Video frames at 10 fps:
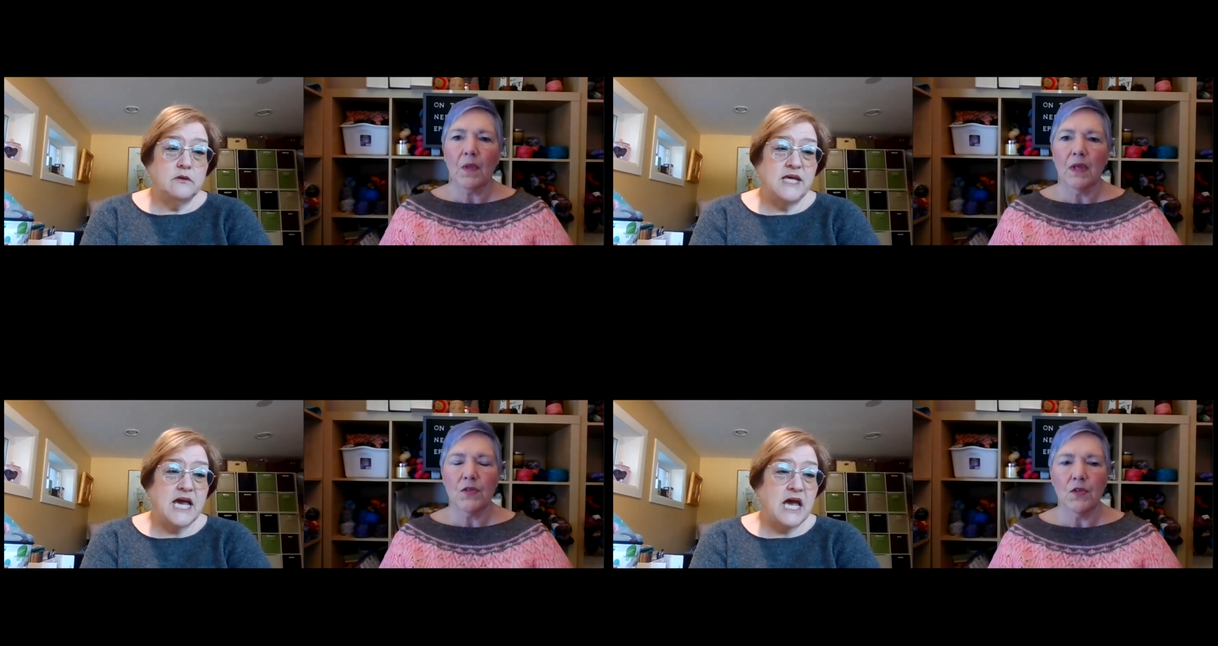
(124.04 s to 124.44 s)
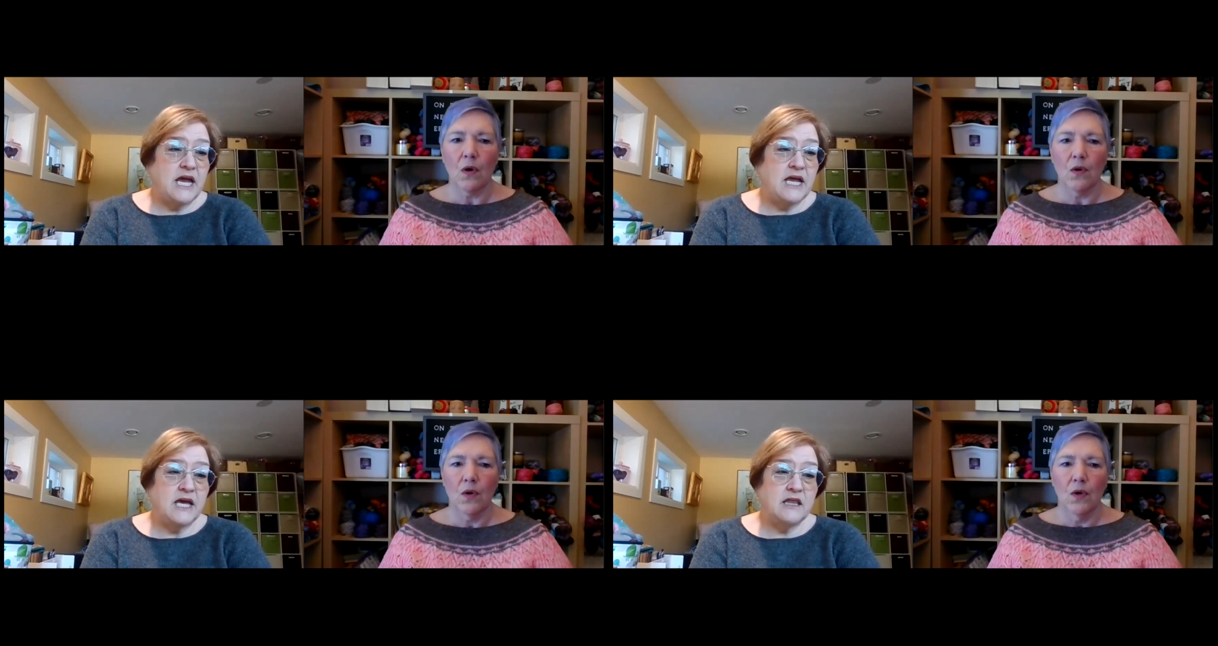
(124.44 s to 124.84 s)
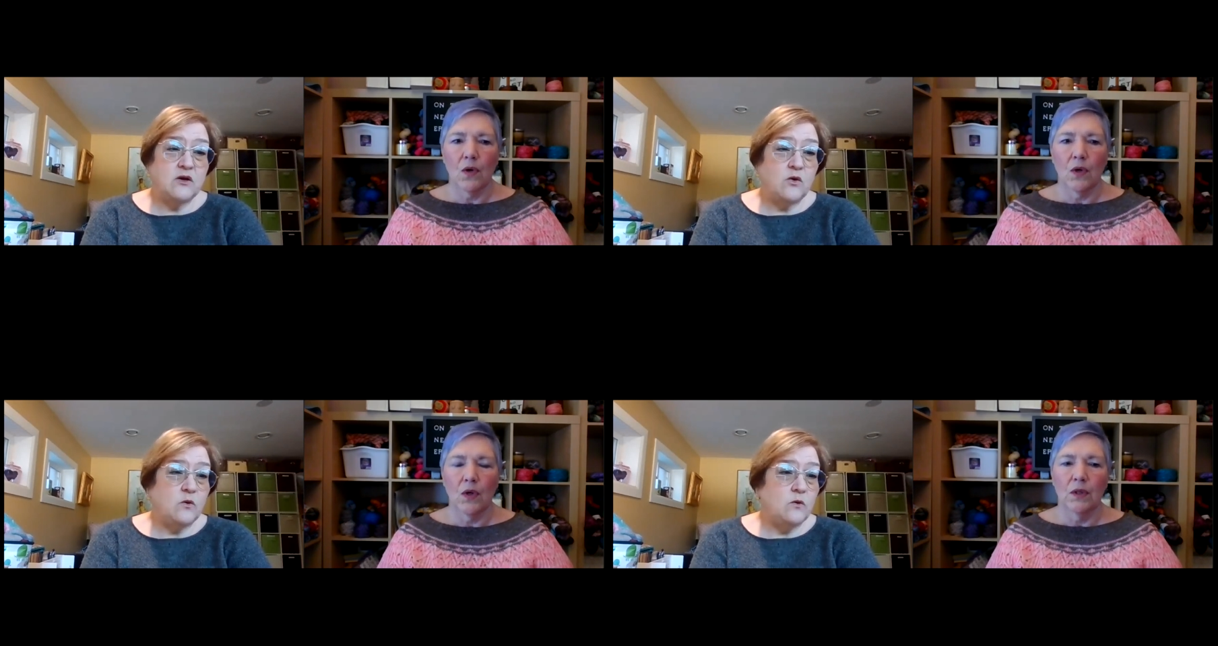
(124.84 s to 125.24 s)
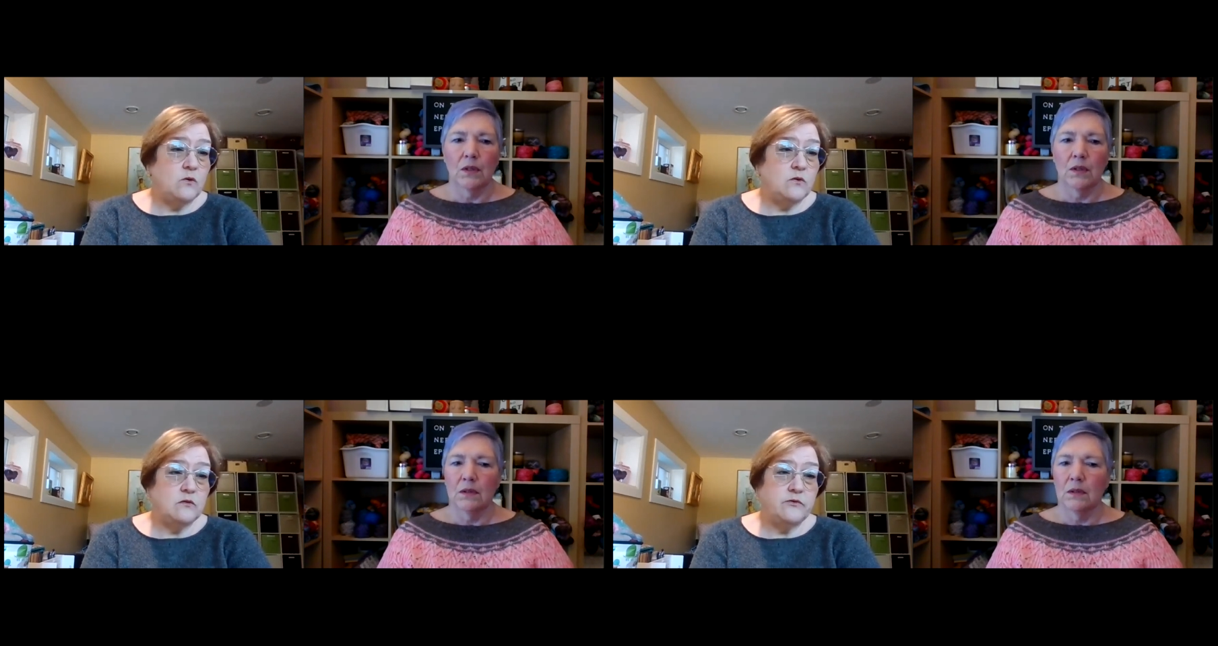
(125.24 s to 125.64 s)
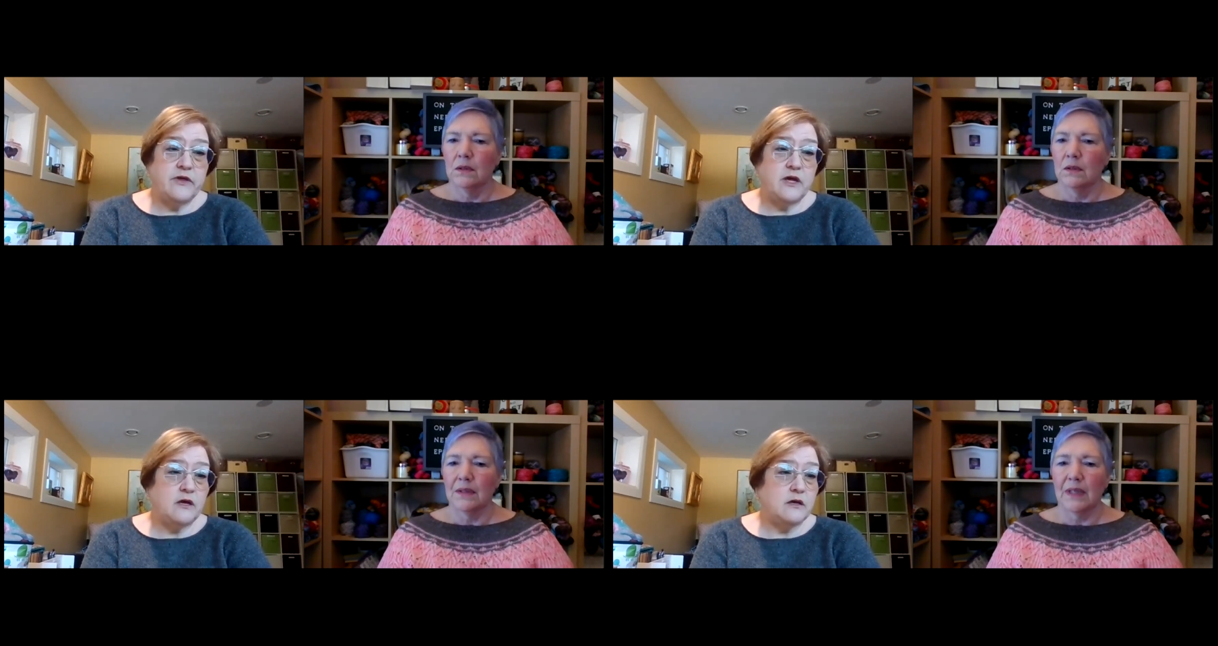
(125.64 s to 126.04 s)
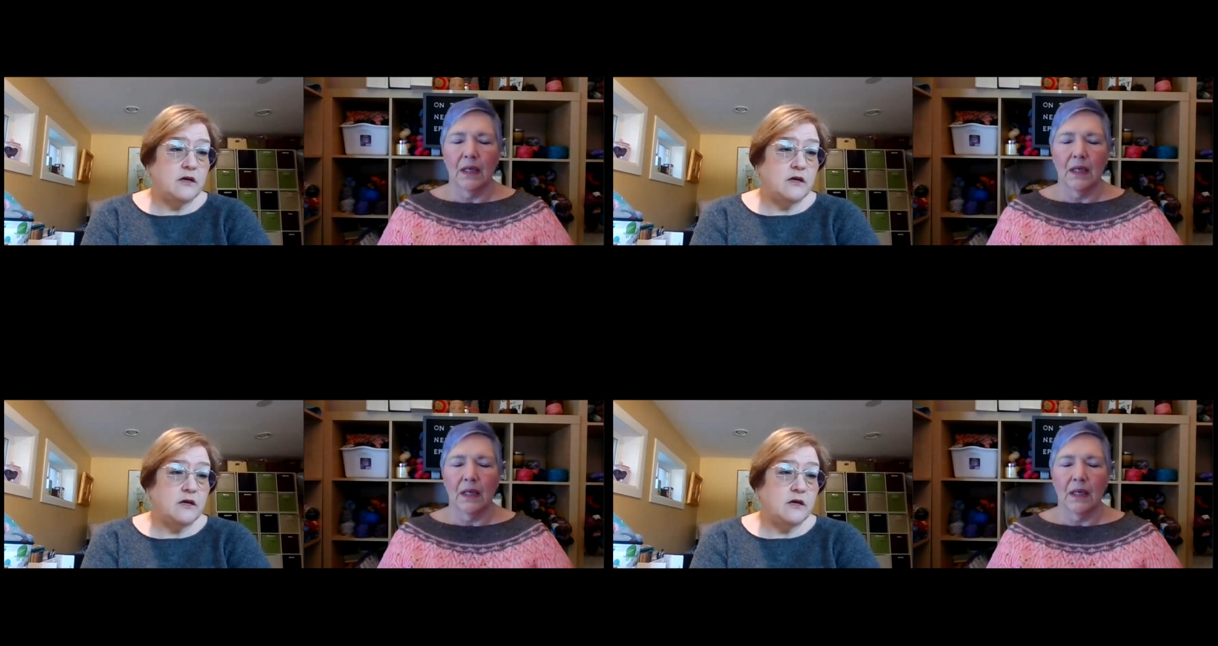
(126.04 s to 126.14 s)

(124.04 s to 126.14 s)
Speaker 1: yeah so. i had the whole thing